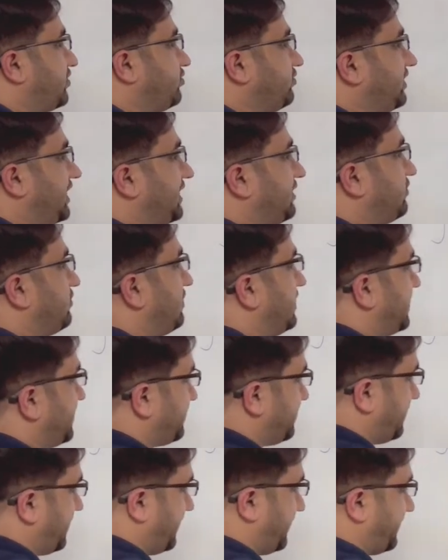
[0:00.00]
to
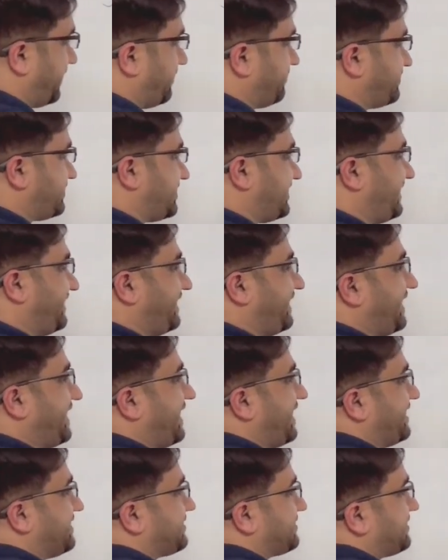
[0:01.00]
calculate, and I am saying
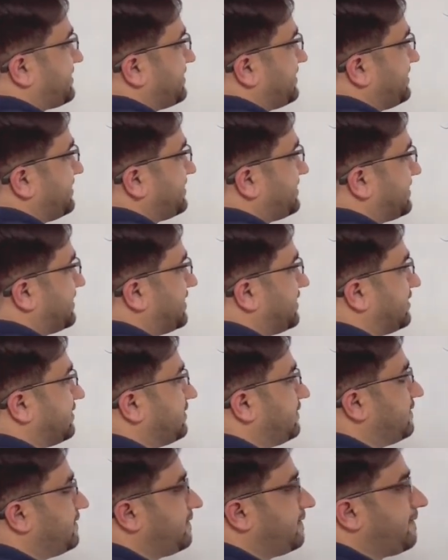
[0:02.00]
s is
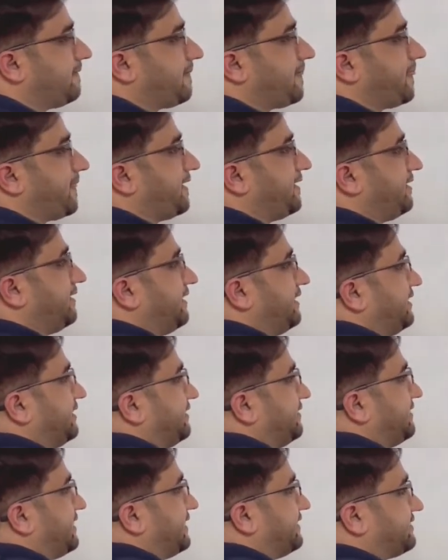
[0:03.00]

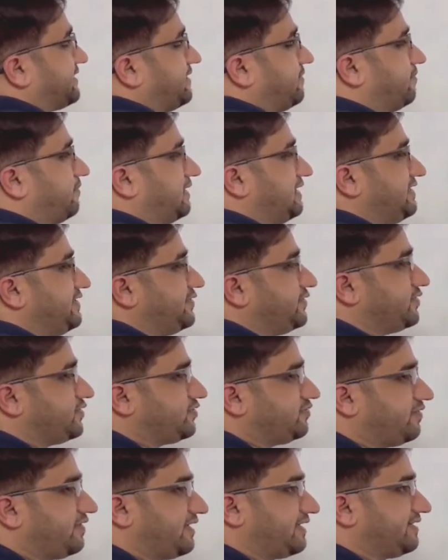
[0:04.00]
the symbol used
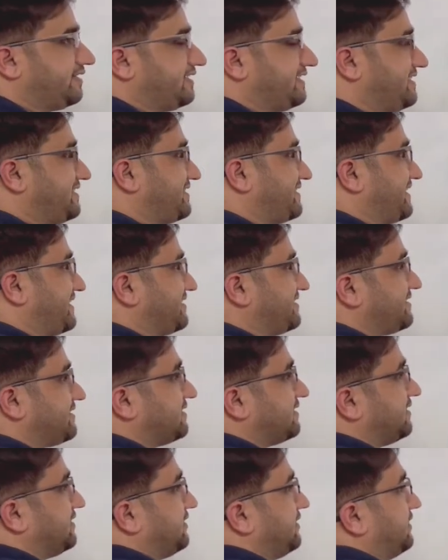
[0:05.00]
for the distance,
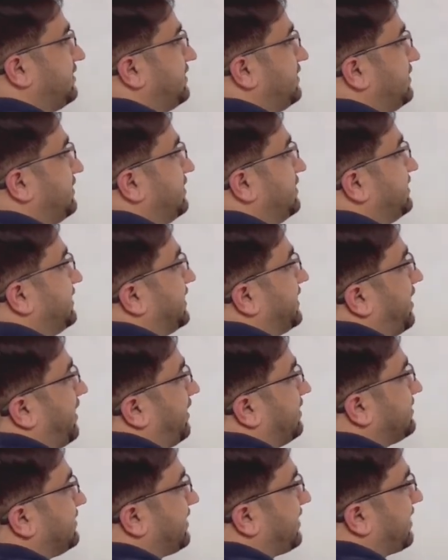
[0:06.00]
then
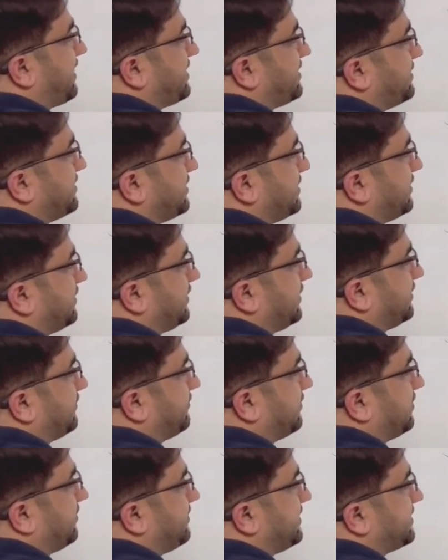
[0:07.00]
on the right it
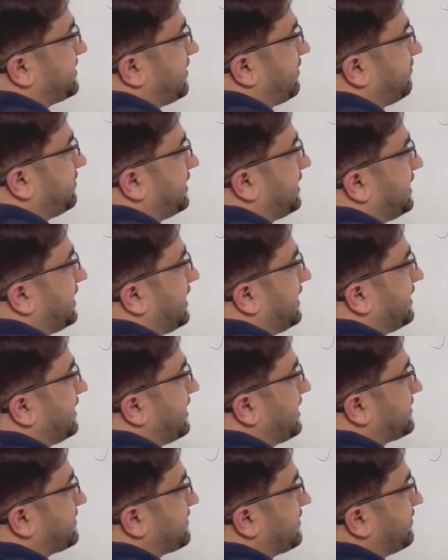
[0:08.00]
will be something like
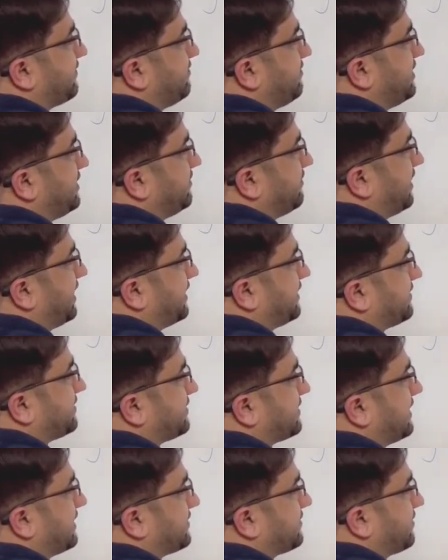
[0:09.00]
s of b minus
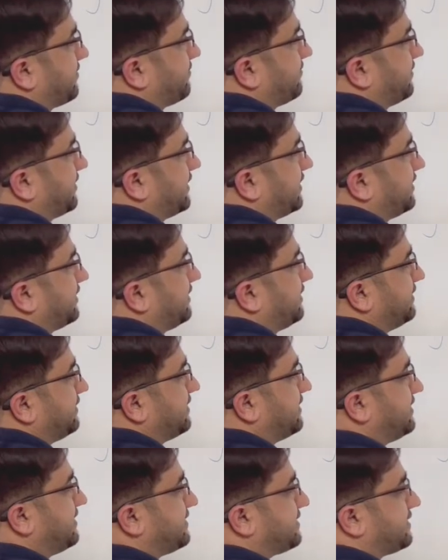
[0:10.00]
s of a, the
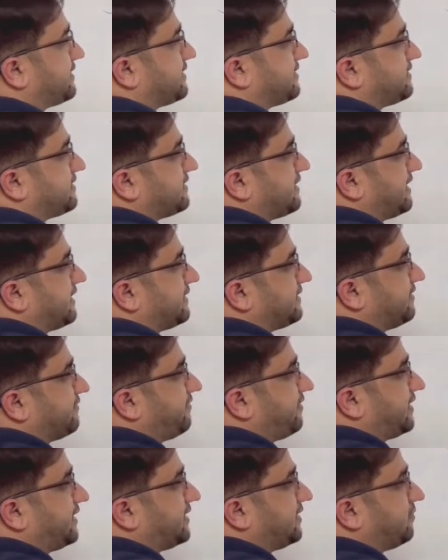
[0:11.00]
distance at the
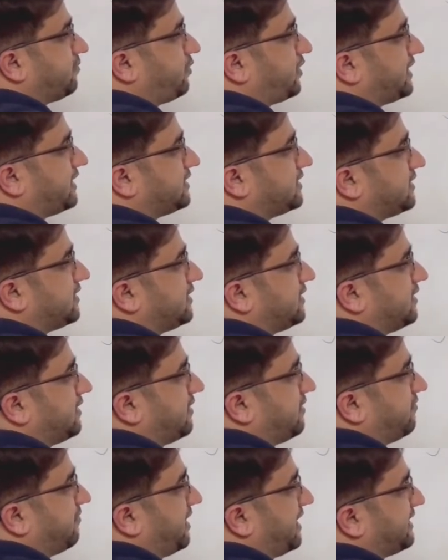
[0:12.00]
final point
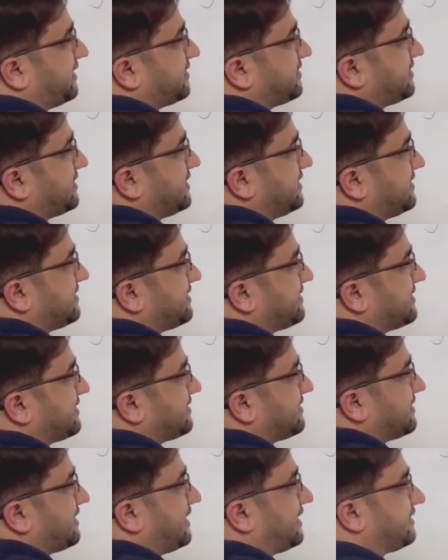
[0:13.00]
minus the distance
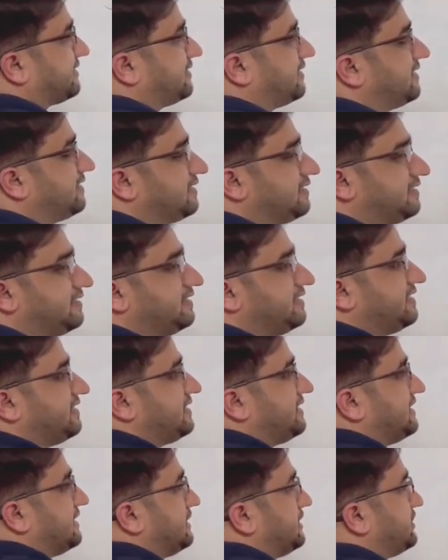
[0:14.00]
at the
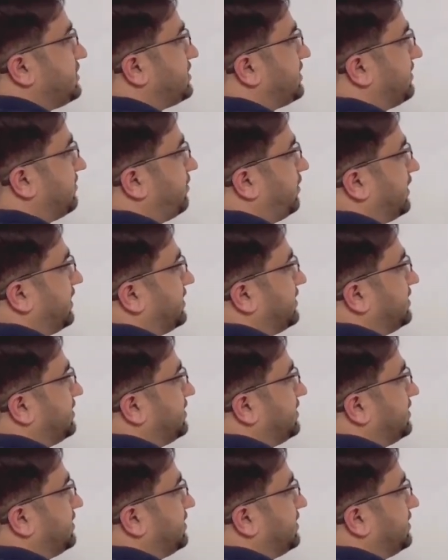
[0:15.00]
initial point.